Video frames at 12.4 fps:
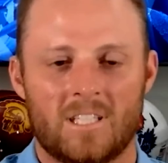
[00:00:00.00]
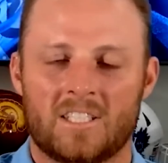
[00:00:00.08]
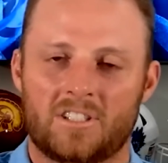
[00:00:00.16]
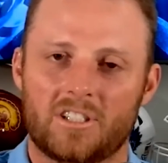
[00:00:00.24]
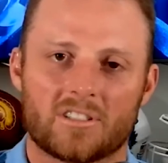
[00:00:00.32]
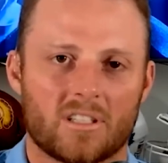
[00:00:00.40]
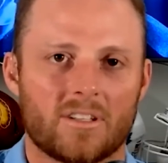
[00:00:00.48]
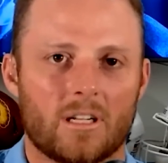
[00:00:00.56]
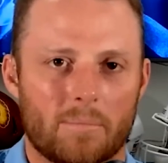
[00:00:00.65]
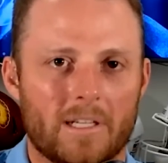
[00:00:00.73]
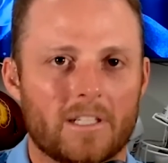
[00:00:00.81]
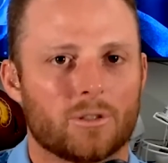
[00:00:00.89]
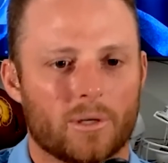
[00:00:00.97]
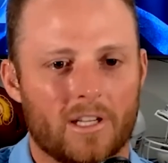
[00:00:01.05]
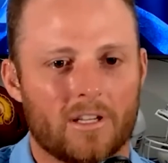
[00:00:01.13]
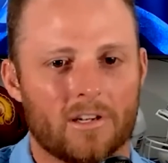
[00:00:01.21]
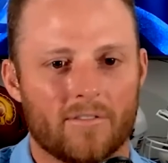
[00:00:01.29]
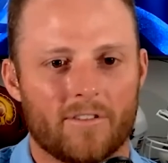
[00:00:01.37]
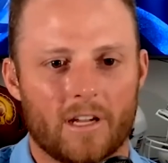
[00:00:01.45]
This year's a little bit
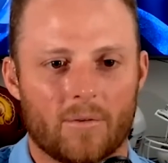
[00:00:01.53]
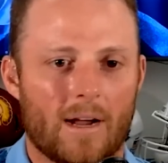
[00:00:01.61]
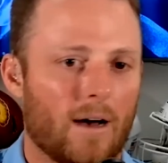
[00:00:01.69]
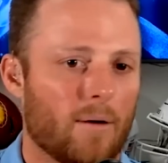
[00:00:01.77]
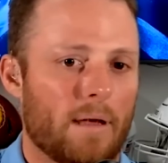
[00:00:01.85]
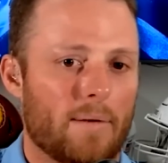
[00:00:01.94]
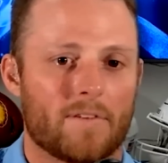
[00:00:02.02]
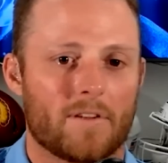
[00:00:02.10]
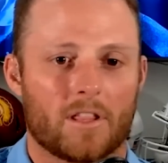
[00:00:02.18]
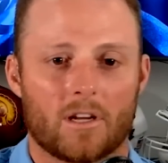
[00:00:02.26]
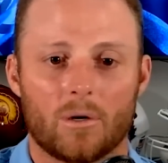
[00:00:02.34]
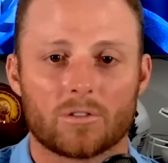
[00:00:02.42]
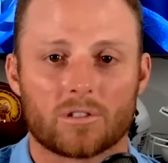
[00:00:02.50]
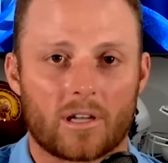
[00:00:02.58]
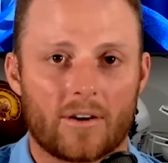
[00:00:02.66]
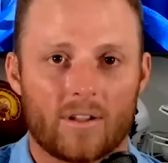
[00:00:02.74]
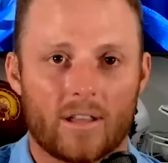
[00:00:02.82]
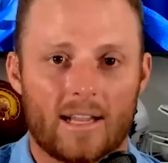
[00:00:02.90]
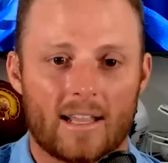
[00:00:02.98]
trickier to figure out. Maybe for the Coastal
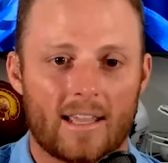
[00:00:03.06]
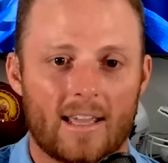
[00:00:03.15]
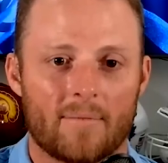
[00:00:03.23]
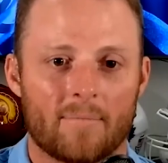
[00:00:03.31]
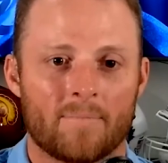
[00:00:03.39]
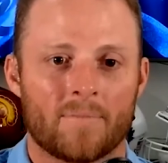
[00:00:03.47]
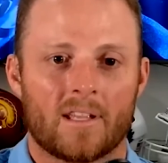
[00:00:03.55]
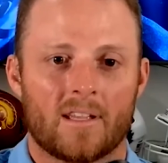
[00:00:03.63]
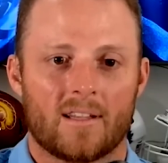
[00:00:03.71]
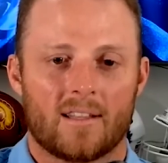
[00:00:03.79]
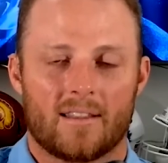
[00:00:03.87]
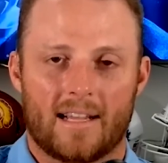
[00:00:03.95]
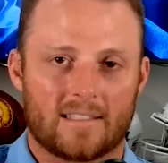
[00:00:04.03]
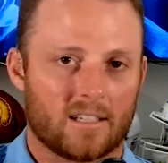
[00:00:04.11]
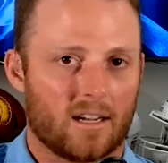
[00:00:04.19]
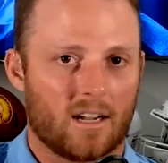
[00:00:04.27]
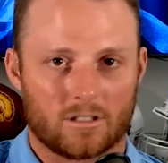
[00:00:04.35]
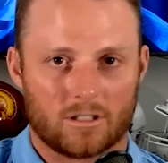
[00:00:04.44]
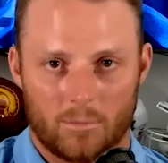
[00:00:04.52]
Carolina game, that's
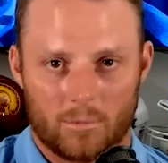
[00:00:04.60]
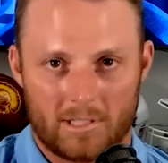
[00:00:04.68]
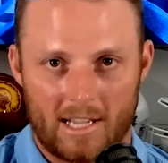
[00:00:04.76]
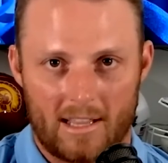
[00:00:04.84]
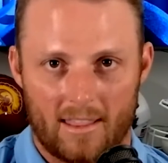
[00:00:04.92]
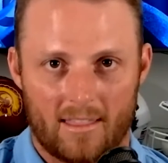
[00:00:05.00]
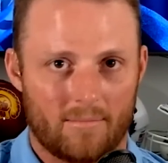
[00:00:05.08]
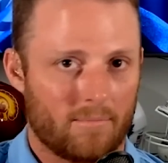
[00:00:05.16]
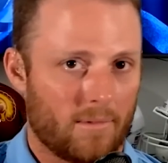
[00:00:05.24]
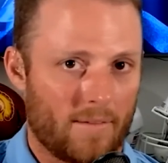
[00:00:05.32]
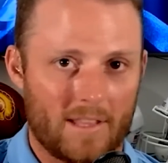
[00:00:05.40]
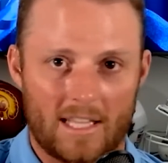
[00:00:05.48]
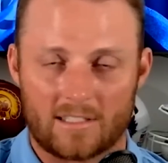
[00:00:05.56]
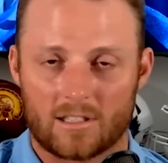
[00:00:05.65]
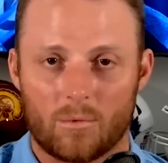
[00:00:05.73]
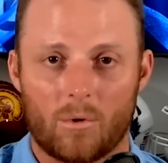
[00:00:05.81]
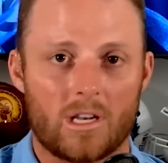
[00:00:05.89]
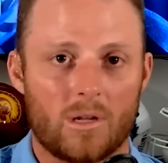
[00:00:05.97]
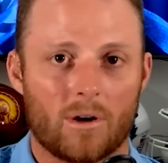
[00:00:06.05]
on October tenth. Maybe that's
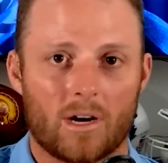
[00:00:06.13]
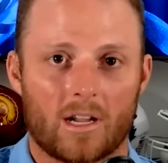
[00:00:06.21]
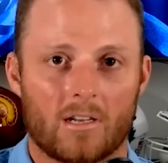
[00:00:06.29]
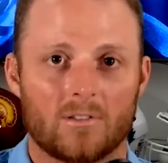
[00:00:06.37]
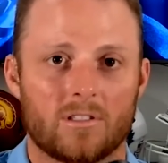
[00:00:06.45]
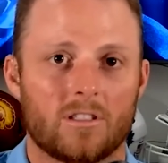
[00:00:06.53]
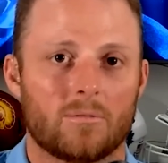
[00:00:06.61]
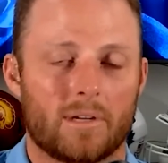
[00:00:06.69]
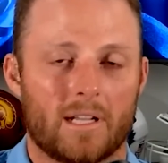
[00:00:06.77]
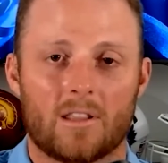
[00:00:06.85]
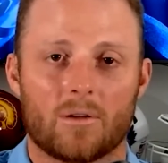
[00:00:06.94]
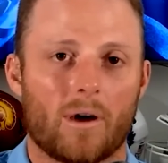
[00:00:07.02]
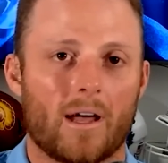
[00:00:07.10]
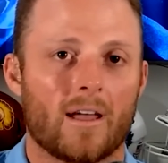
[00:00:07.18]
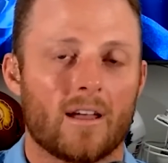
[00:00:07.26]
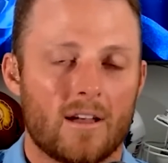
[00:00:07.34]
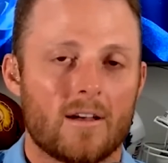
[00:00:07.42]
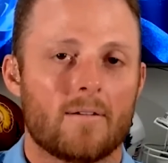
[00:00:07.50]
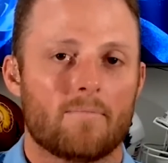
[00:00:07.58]
the one you want to go to. But either way,
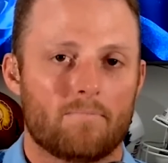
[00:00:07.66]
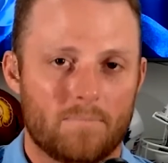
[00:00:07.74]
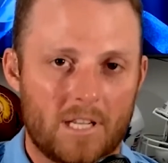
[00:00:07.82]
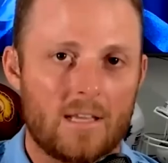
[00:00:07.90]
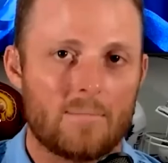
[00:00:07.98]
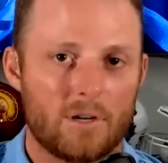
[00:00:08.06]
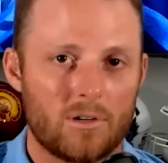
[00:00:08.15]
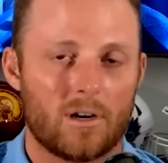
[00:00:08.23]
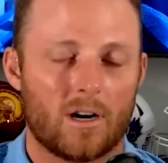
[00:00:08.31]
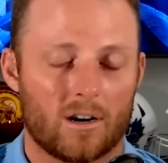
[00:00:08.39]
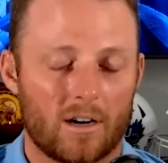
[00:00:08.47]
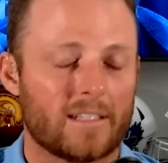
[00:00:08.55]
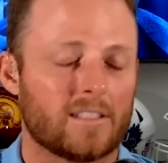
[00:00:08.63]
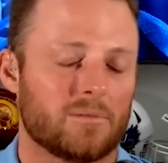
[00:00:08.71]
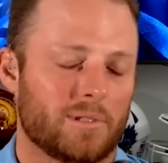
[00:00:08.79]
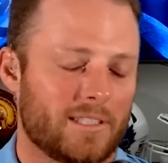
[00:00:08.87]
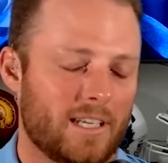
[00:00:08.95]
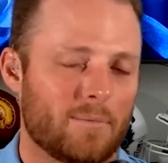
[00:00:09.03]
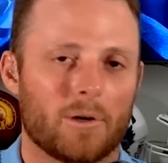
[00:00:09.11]
T-Boone, or excuse
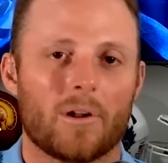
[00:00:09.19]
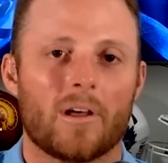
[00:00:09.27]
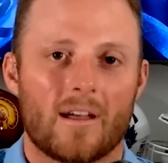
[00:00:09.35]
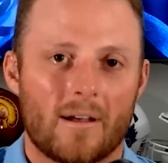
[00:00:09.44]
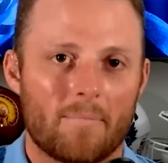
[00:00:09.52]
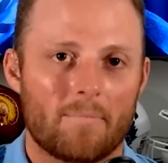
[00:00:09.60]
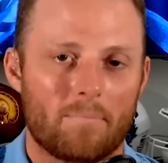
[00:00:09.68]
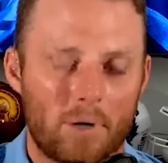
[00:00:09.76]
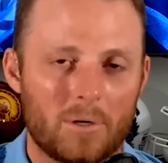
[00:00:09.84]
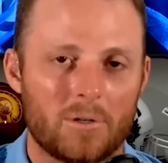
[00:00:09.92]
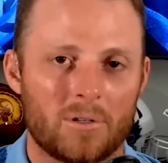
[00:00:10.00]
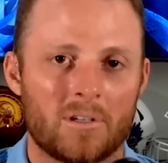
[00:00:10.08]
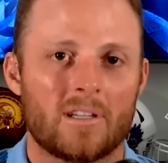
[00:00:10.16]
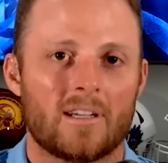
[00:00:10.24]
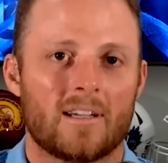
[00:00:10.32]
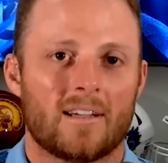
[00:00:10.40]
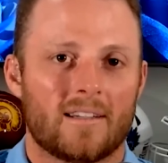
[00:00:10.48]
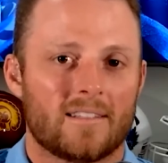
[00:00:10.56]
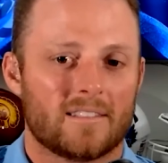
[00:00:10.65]
me, T-Boone, Boone,
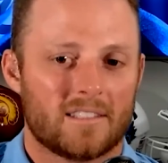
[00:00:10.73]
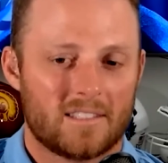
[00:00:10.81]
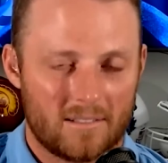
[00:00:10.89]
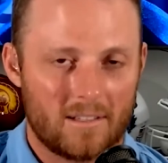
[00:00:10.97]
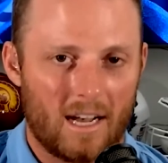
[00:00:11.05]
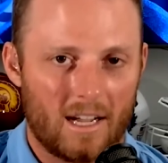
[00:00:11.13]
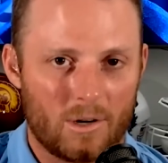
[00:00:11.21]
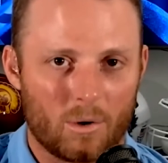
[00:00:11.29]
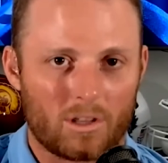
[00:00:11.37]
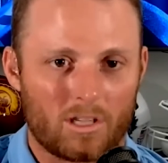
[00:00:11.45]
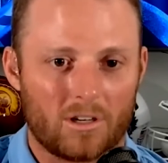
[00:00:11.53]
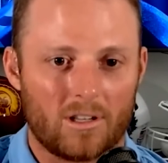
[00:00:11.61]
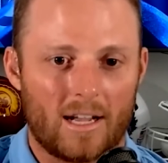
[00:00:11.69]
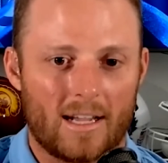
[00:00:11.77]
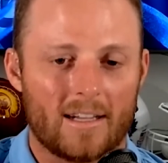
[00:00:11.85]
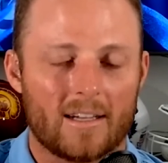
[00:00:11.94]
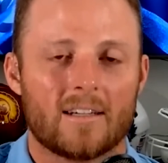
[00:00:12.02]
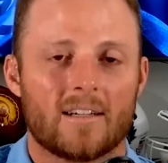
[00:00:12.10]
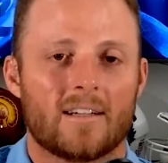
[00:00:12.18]
uh, North
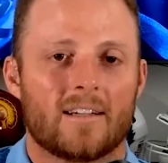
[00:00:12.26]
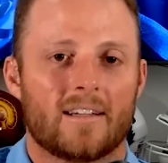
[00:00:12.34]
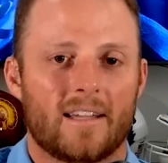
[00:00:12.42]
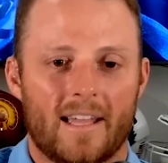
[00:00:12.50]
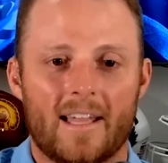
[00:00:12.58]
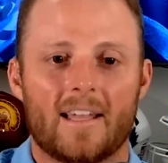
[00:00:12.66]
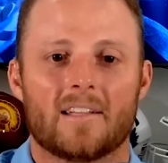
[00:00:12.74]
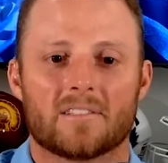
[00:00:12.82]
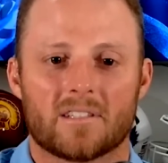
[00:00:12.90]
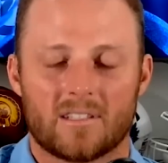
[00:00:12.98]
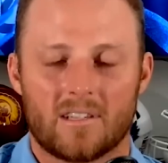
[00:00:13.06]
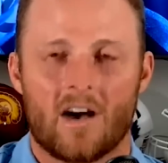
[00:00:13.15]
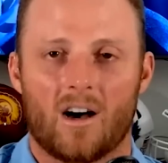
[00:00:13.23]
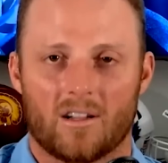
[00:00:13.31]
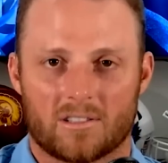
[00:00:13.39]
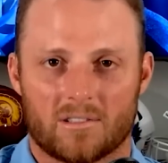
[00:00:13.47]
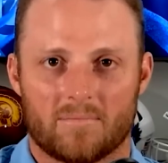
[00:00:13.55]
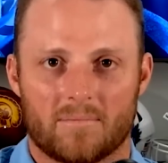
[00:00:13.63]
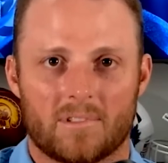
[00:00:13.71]
Carolina is
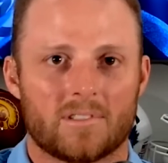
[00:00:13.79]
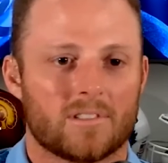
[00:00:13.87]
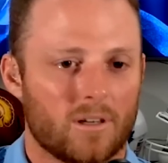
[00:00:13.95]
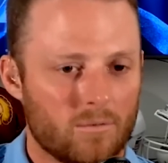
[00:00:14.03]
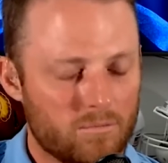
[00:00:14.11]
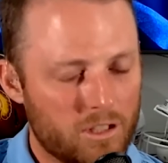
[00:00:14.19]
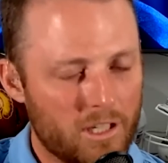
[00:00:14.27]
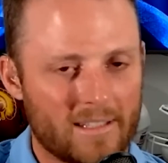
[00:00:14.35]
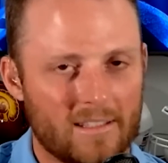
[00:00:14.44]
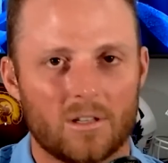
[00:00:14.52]
awesome. So check